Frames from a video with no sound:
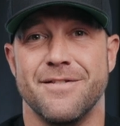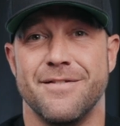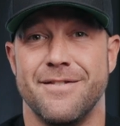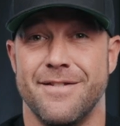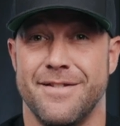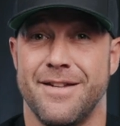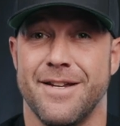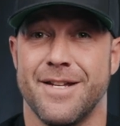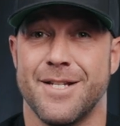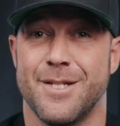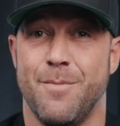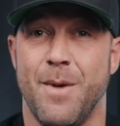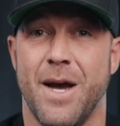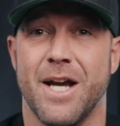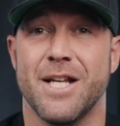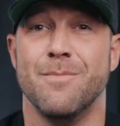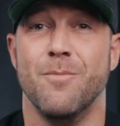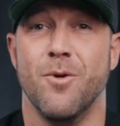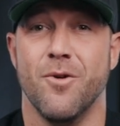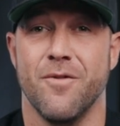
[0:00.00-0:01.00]
Just
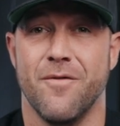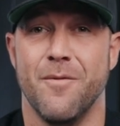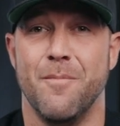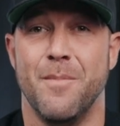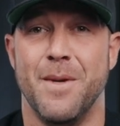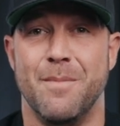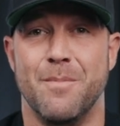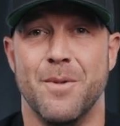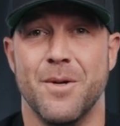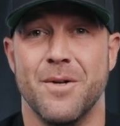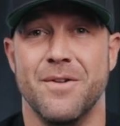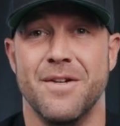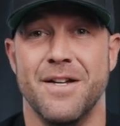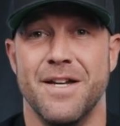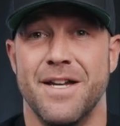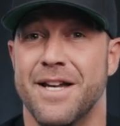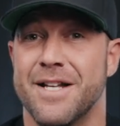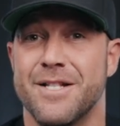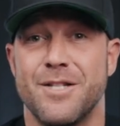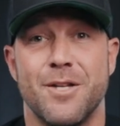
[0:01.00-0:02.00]
expect more from people.
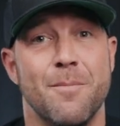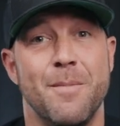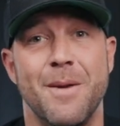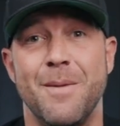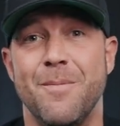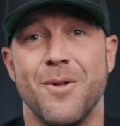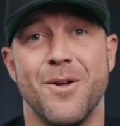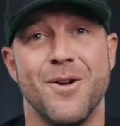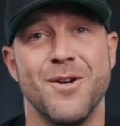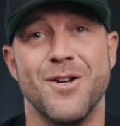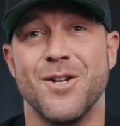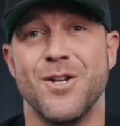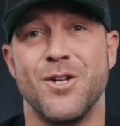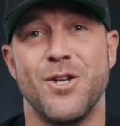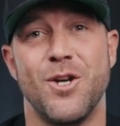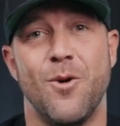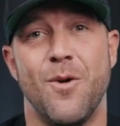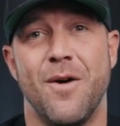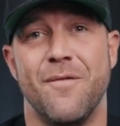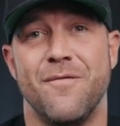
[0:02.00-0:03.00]
And some people aren't going to
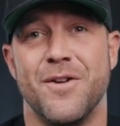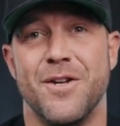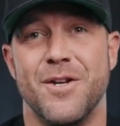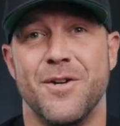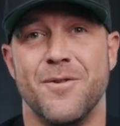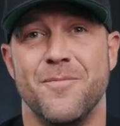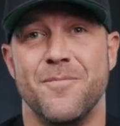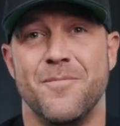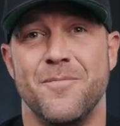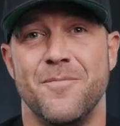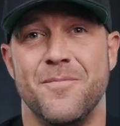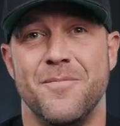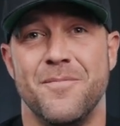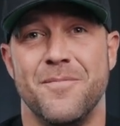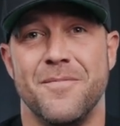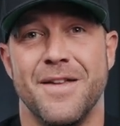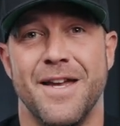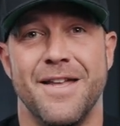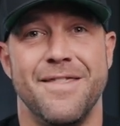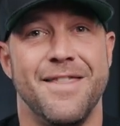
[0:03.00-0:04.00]
show up for you.
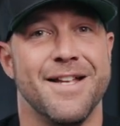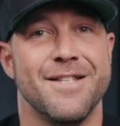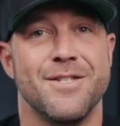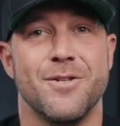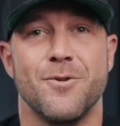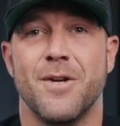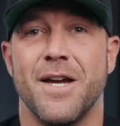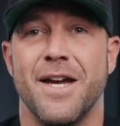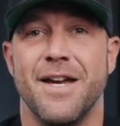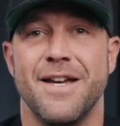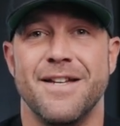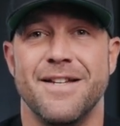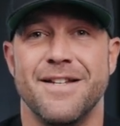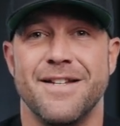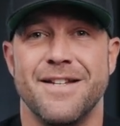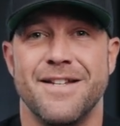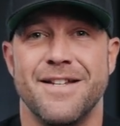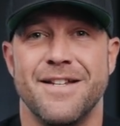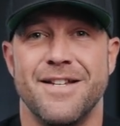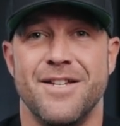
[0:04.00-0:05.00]
And that's okay.
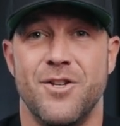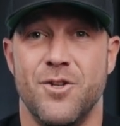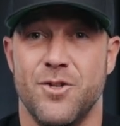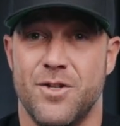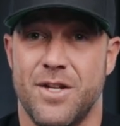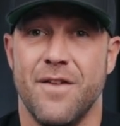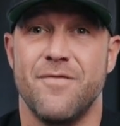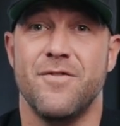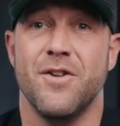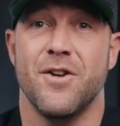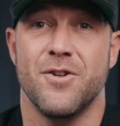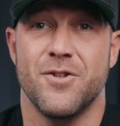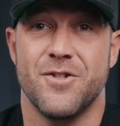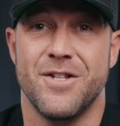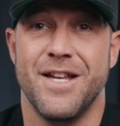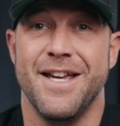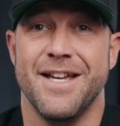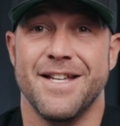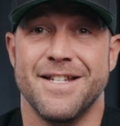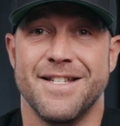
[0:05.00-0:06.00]
You just have to
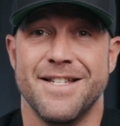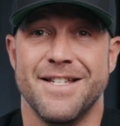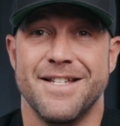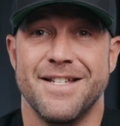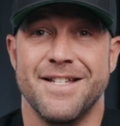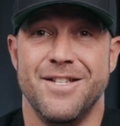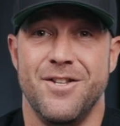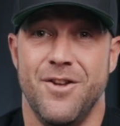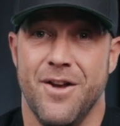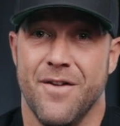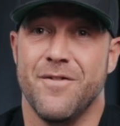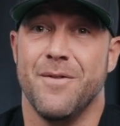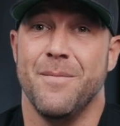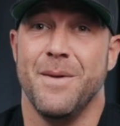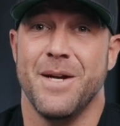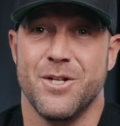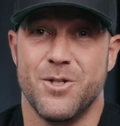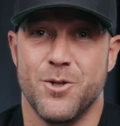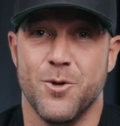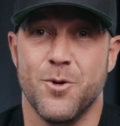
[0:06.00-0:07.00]
understand you have to
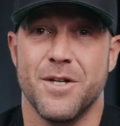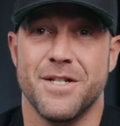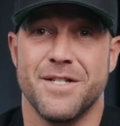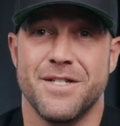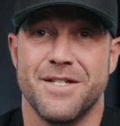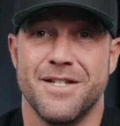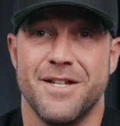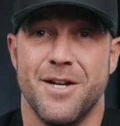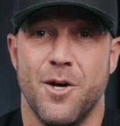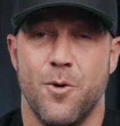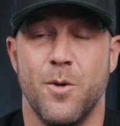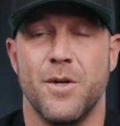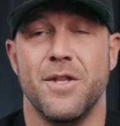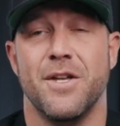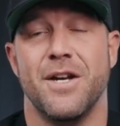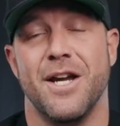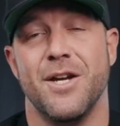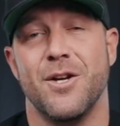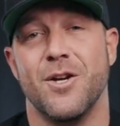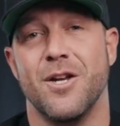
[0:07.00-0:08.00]
make a choice on whether or
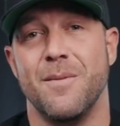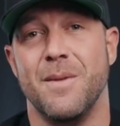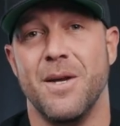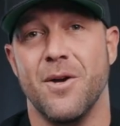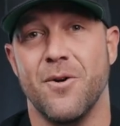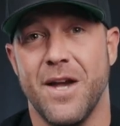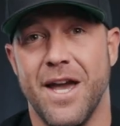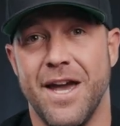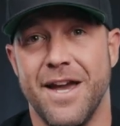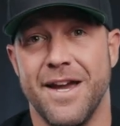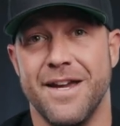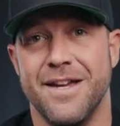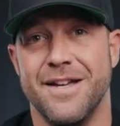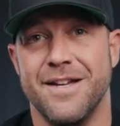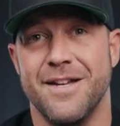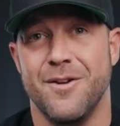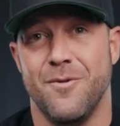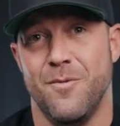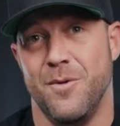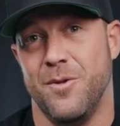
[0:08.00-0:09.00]
not you're going to be okay
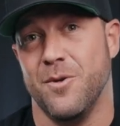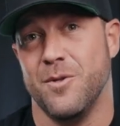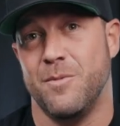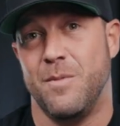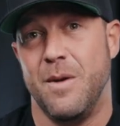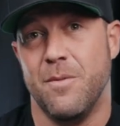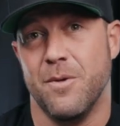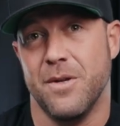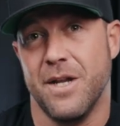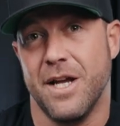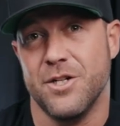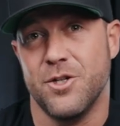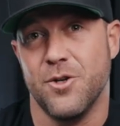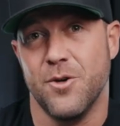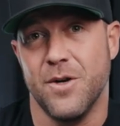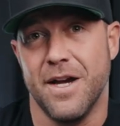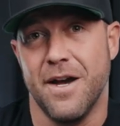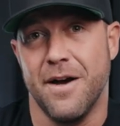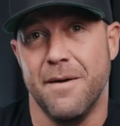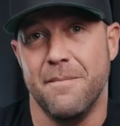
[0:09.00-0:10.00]
with those people not
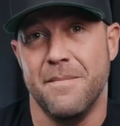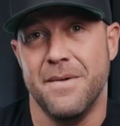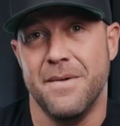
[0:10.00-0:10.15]
showing up.